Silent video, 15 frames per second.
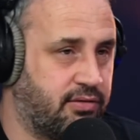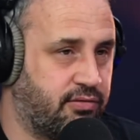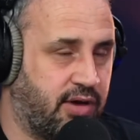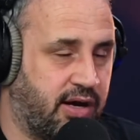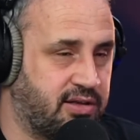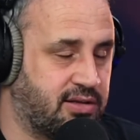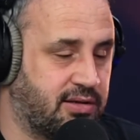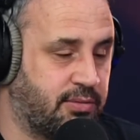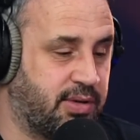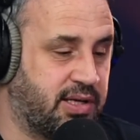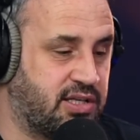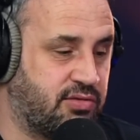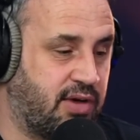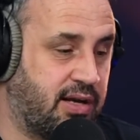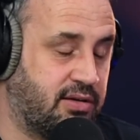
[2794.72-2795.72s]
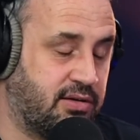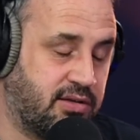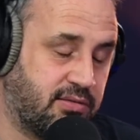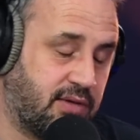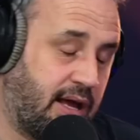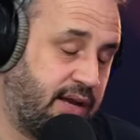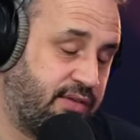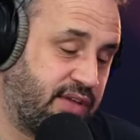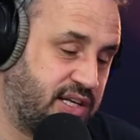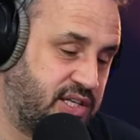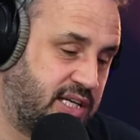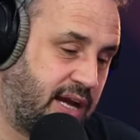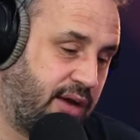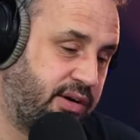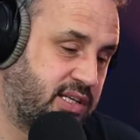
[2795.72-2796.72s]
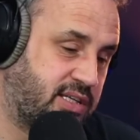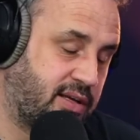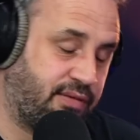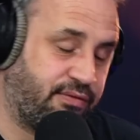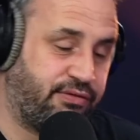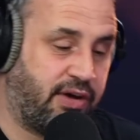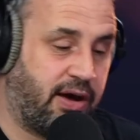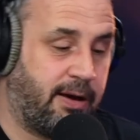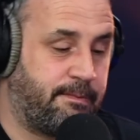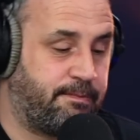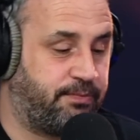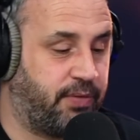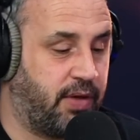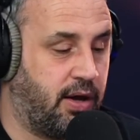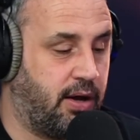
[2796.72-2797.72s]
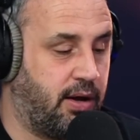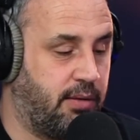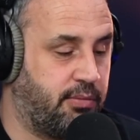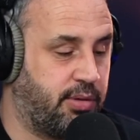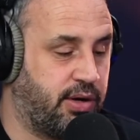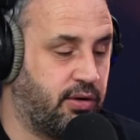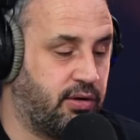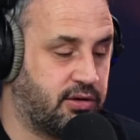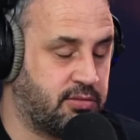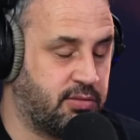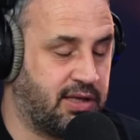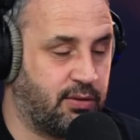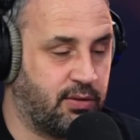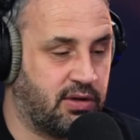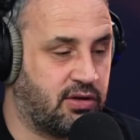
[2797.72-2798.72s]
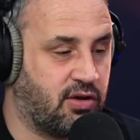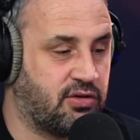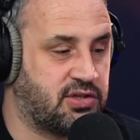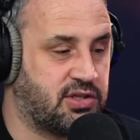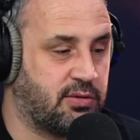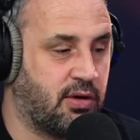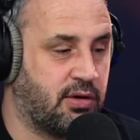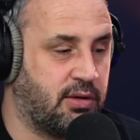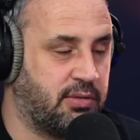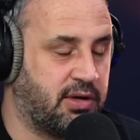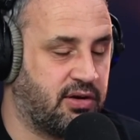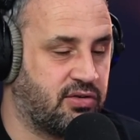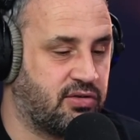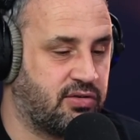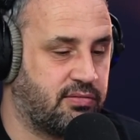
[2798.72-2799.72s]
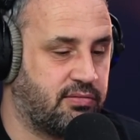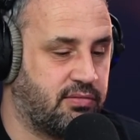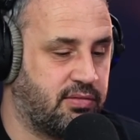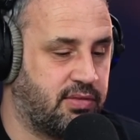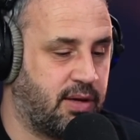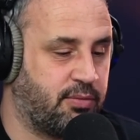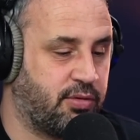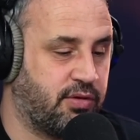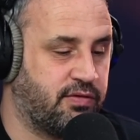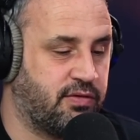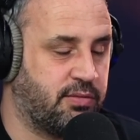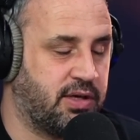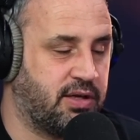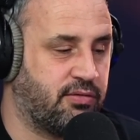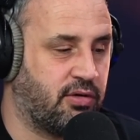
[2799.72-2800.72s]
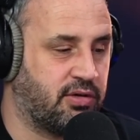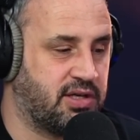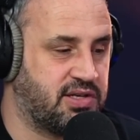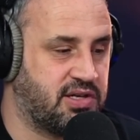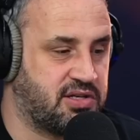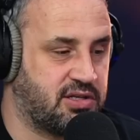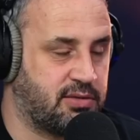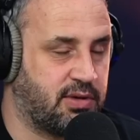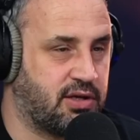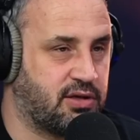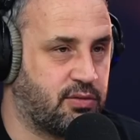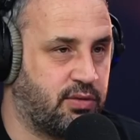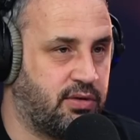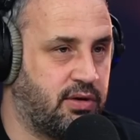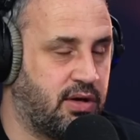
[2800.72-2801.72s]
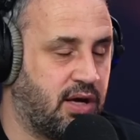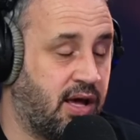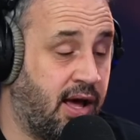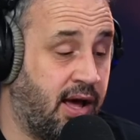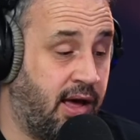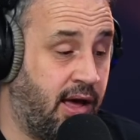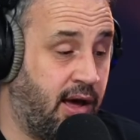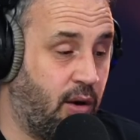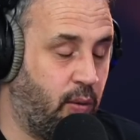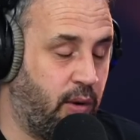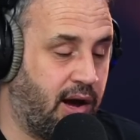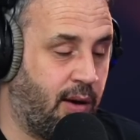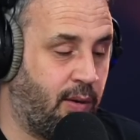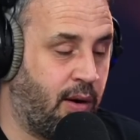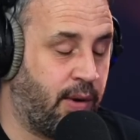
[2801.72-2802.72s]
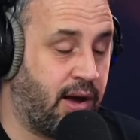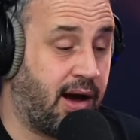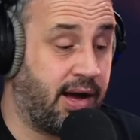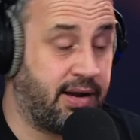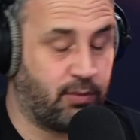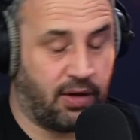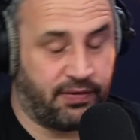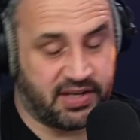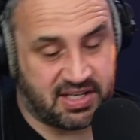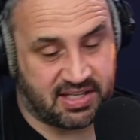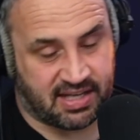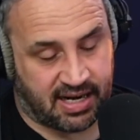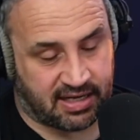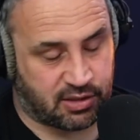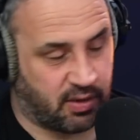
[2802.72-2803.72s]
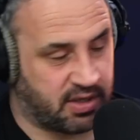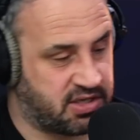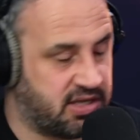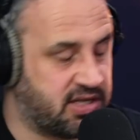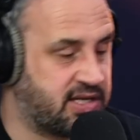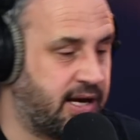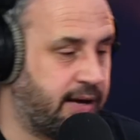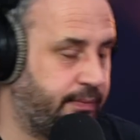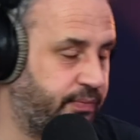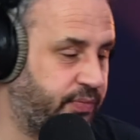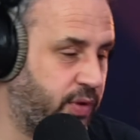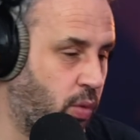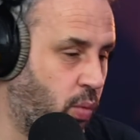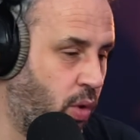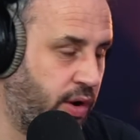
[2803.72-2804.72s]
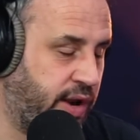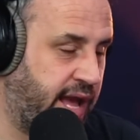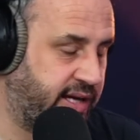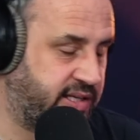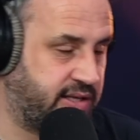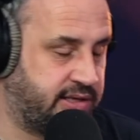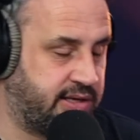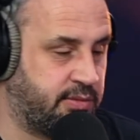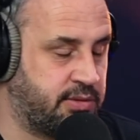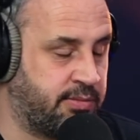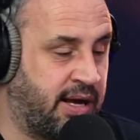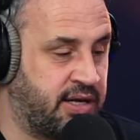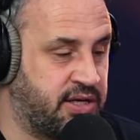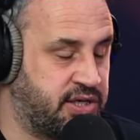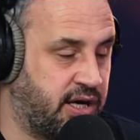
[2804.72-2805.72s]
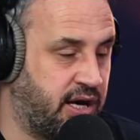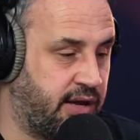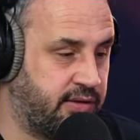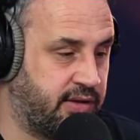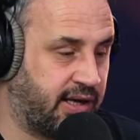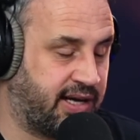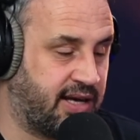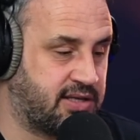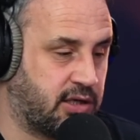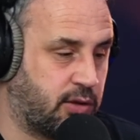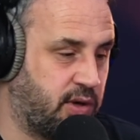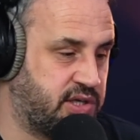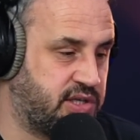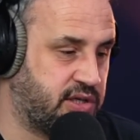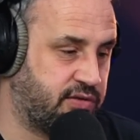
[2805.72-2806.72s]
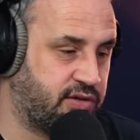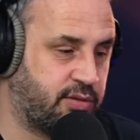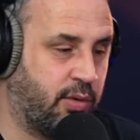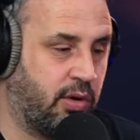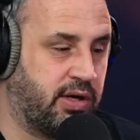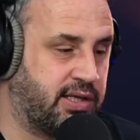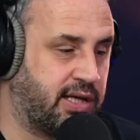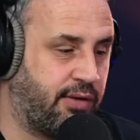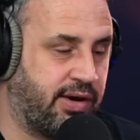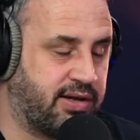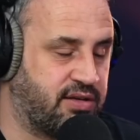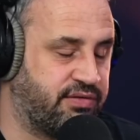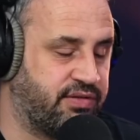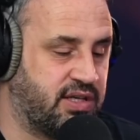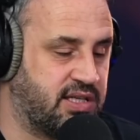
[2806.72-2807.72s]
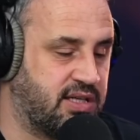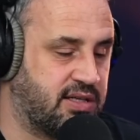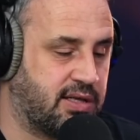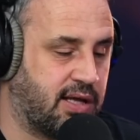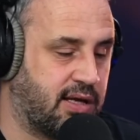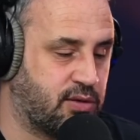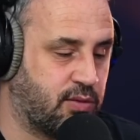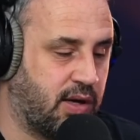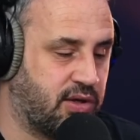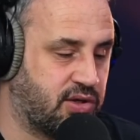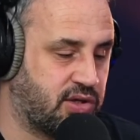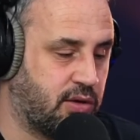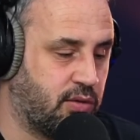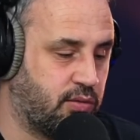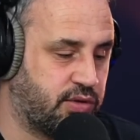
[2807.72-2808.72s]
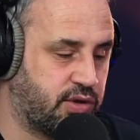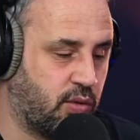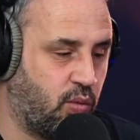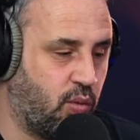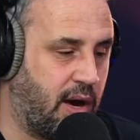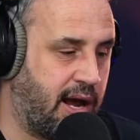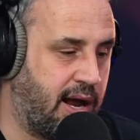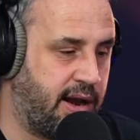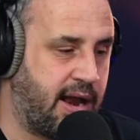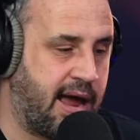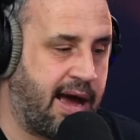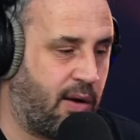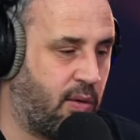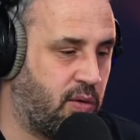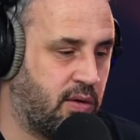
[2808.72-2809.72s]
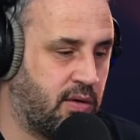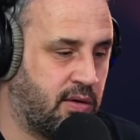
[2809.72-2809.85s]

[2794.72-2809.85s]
right until the bitter end. And if that's your character, then fine. But ultimately, it will cost you, won't it? Because they proved to be the wrong decisions, because we are where we are. And well, this is the next question, isn't it? What next in terms of manager? And I guess the question of sporting director feeds into that as well. So where now?